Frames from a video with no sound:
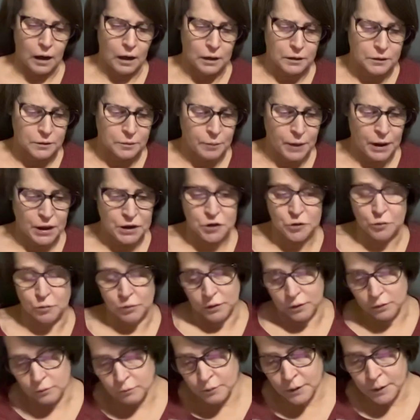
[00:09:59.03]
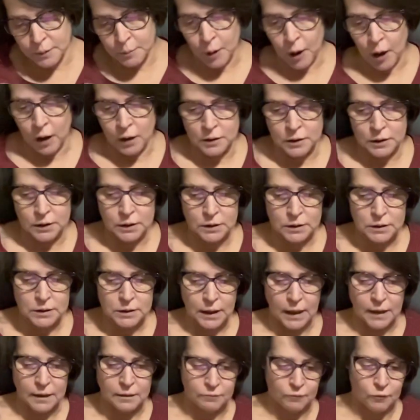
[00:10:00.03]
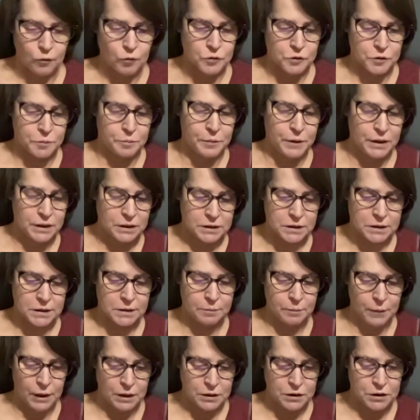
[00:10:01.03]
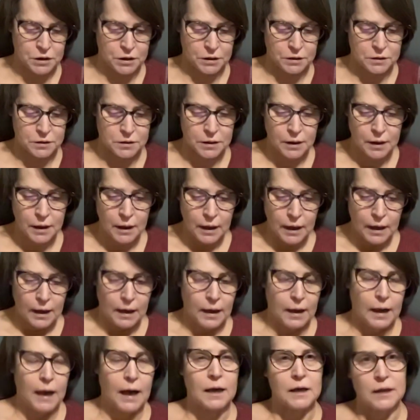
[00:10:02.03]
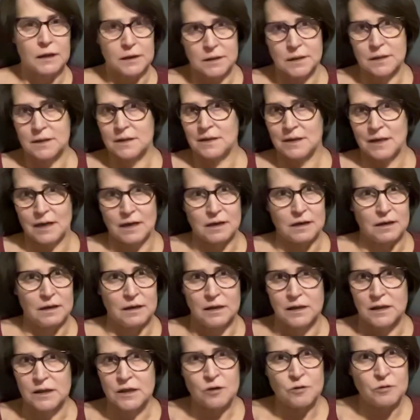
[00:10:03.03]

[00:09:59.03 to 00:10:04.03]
dementia with Lewy bodies, and of course mixed dementias. And as I said, these are